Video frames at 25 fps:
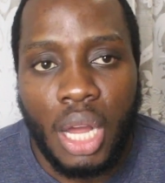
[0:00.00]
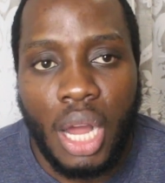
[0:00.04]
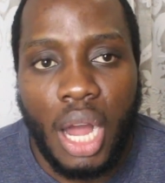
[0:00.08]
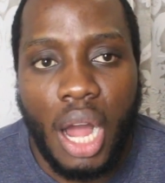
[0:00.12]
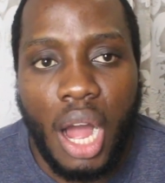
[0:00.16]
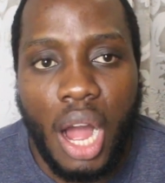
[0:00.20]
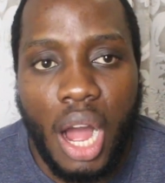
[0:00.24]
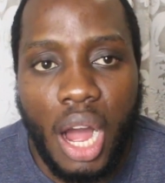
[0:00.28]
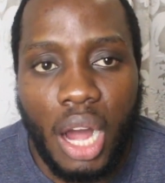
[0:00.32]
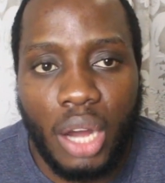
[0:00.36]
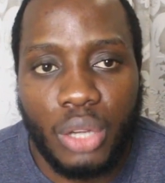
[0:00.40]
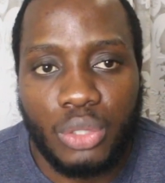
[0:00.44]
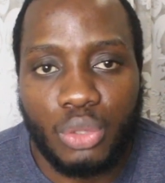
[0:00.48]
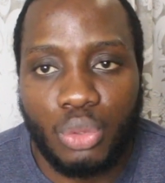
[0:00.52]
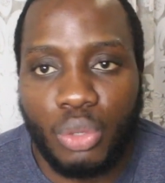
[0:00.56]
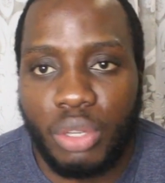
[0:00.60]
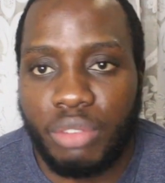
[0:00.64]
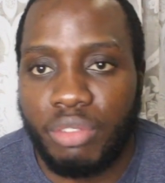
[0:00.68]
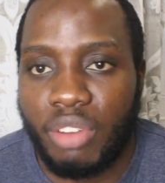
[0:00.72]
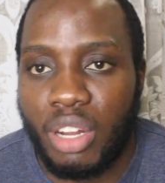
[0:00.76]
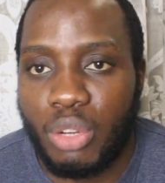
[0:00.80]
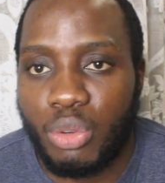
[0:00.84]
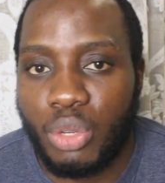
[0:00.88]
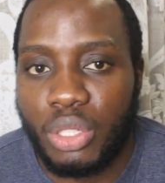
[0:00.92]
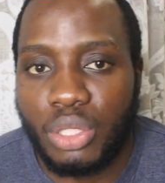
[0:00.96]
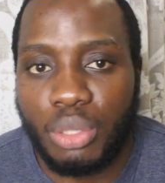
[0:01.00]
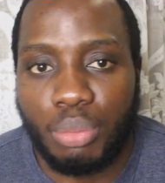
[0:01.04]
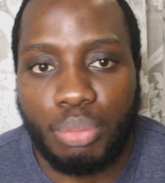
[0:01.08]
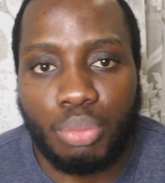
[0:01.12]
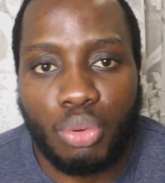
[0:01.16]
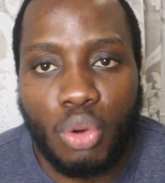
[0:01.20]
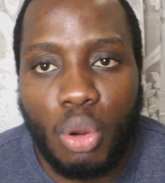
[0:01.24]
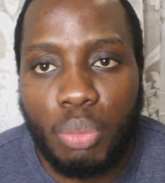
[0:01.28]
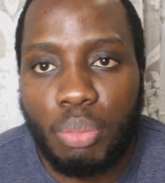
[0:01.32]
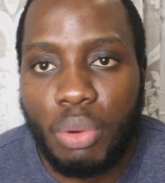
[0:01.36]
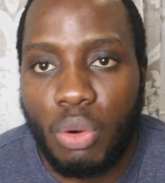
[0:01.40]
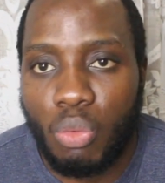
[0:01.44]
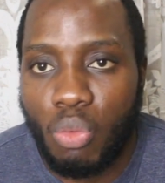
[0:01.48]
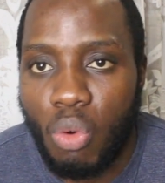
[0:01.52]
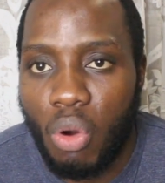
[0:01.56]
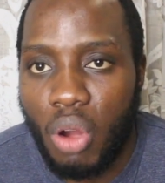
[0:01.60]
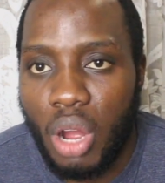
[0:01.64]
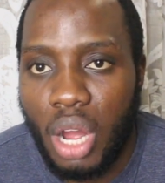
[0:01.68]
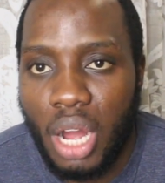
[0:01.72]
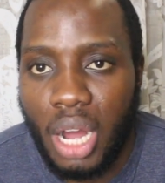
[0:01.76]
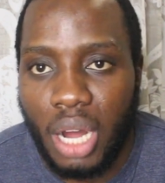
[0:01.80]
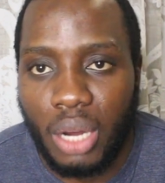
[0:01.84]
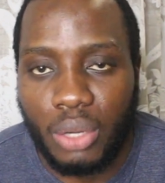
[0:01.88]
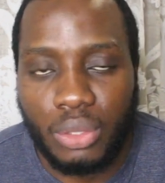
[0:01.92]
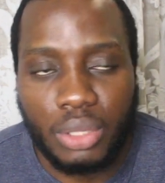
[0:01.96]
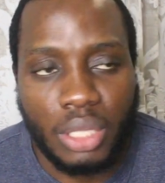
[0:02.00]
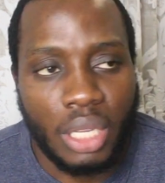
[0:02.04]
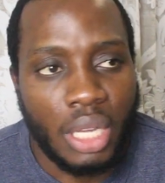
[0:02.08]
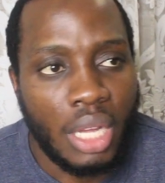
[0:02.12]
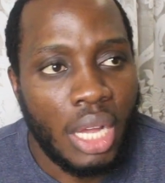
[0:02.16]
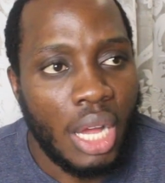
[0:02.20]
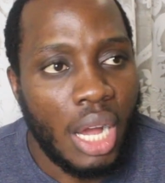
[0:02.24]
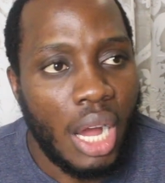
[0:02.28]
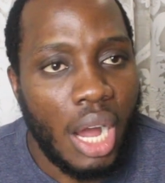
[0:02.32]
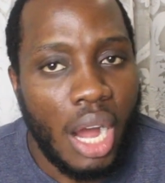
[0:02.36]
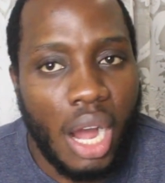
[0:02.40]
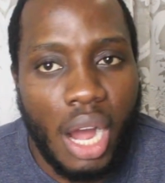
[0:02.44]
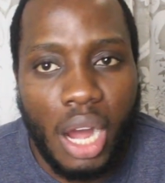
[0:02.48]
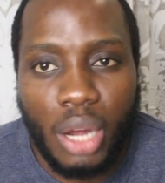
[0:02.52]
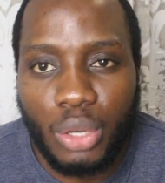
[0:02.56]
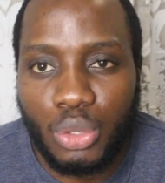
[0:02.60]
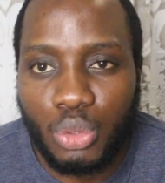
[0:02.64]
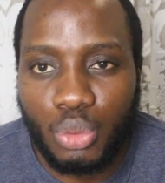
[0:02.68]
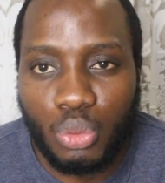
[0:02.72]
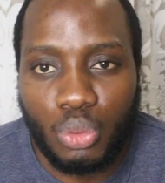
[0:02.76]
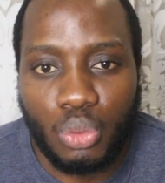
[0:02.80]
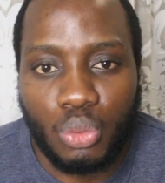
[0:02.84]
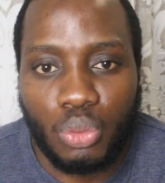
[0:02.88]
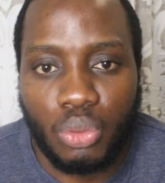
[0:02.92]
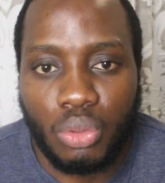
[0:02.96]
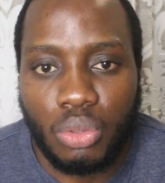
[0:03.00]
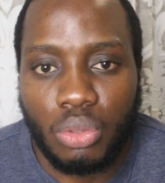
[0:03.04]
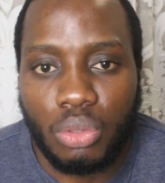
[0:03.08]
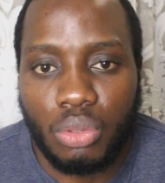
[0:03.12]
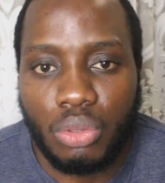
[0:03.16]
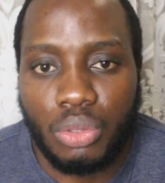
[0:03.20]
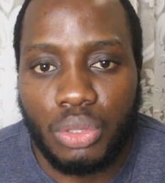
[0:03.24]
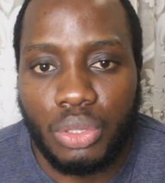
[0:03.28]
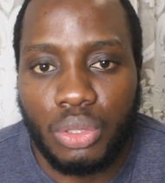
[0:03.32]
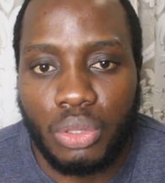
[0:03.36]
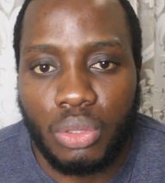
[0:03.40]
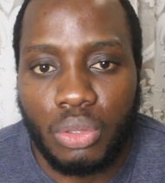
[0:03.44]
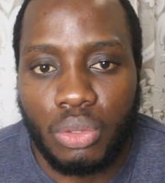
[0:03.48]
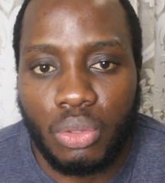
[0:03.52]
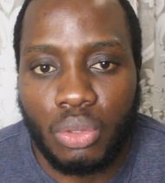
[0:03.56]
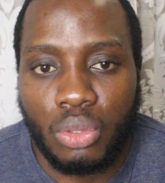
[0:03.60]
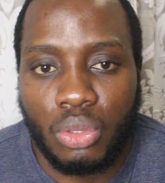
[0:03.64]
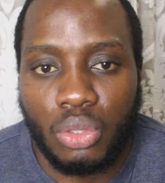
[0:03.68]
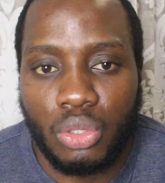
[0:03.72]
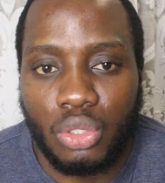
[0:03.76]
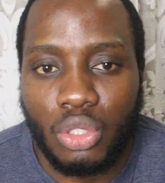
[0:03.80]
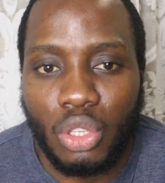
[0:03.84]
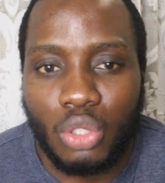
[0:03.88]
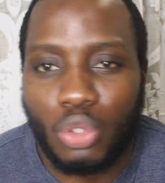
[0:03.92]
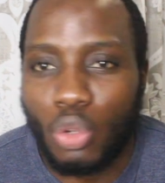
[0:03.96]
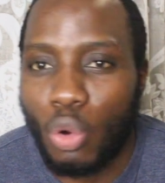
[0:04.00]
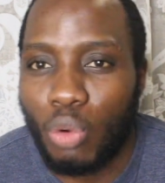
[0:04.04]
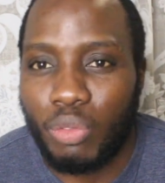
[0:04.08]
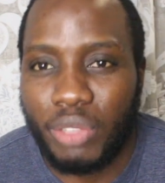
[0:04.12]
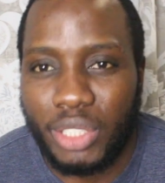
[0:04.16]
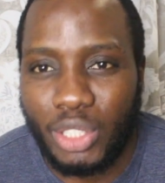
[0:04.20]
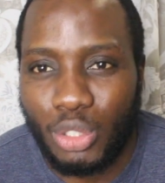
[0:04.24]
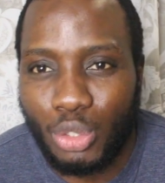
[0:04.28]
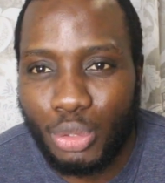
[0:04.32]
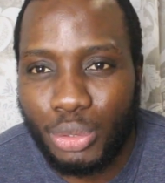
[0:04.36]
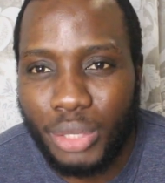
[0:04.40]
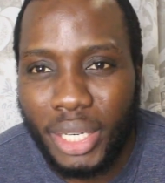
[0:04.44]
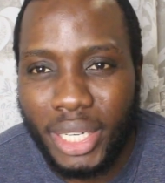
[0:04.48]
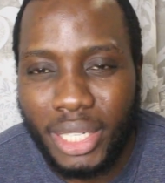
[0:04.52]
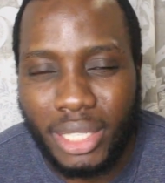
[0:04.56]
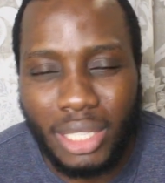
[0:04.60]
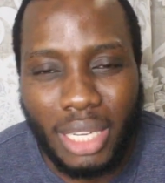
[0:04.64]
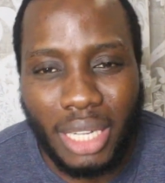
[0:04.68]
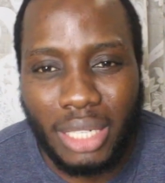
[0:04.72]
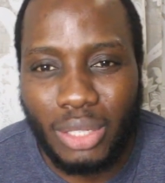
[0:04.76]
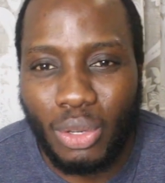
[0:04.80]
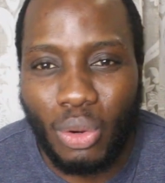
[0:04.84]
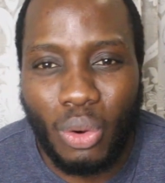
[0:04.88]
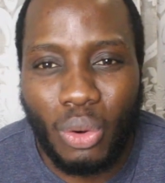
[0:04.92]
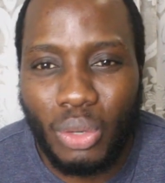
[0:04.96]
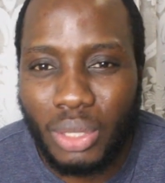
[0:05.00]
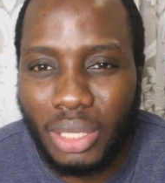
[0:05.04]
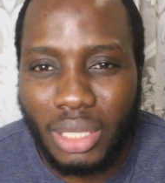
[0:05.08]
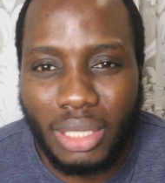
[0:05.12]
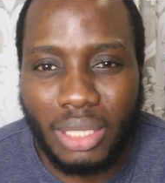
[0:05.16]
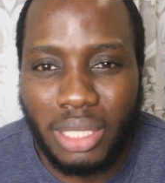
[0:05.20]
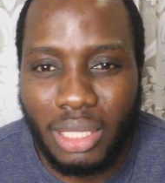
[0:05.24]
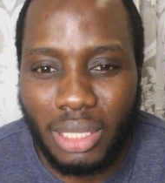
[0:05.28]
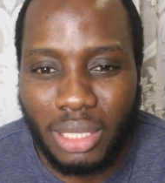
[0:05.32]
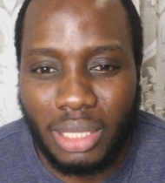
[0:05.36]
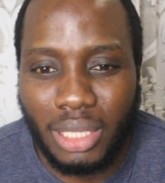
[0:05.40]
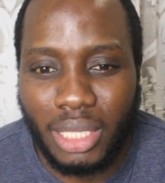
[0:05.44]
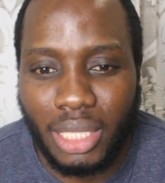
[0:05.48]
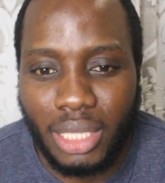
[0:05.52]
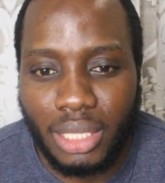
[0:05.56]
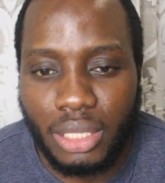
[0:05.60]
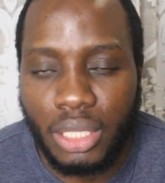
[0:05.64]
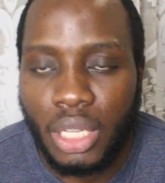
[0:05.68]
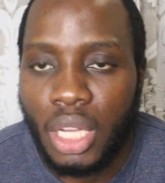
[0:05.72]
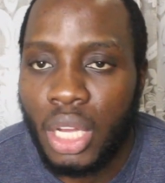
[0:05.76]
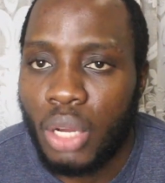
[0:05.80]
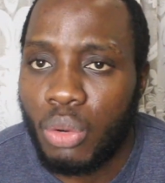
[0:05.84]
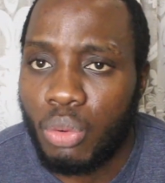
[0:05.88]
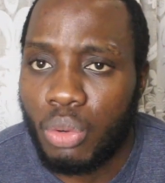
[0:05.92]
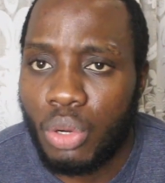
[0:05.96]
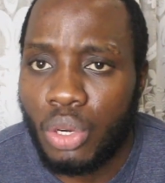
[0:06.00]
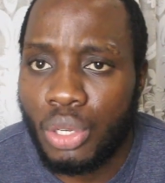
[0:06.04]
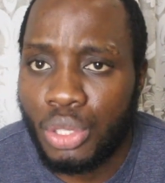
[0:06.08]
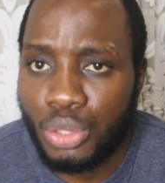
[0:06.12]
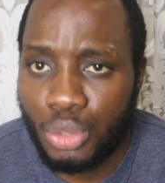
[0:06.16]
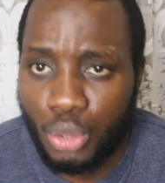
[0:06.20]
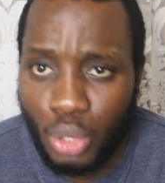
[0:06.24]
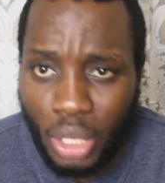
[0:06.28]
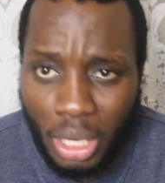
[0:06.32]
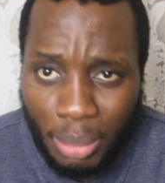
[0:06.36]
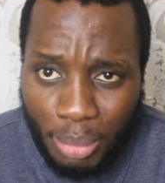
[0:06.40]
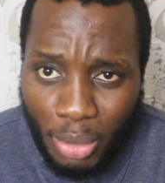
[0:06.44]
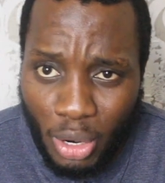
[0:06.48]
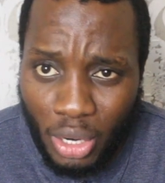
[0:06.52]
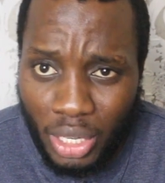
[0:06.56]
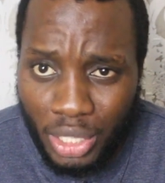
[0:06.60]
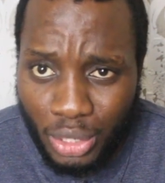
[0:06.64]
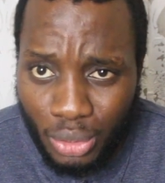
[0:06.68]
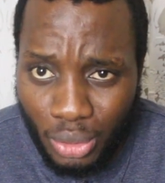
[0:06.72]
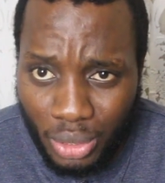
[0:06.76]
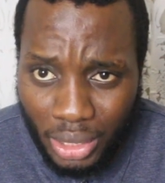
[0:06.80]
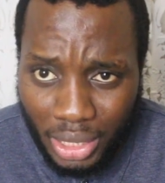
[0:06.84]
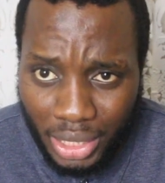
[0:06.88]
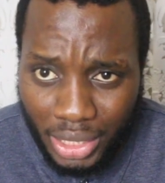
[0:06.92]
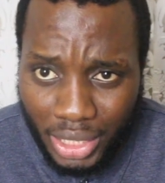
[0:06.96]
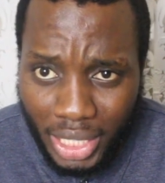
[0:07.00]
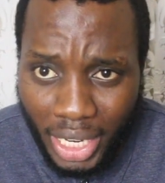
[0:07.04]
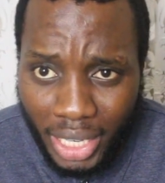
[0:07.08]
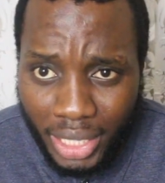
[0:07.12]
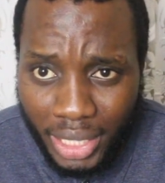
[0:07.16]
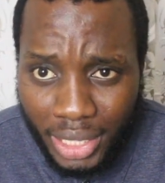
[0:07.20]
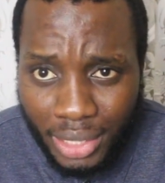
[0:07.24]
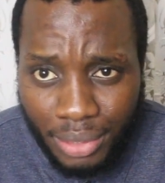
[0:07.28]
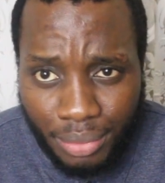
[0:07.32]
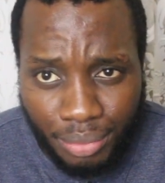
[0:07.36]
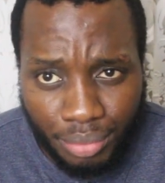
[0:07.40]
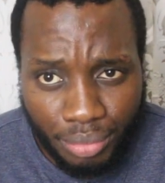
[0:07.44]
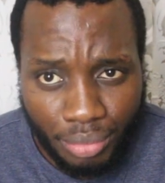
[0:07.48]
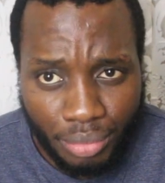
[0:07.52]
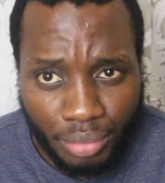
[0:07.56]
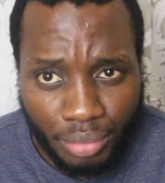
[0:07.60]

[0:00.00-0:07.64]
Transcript: how to evaluate the proper workout, how to, you know, not overtrain, and all these little things. We're going to talk about this on the channel,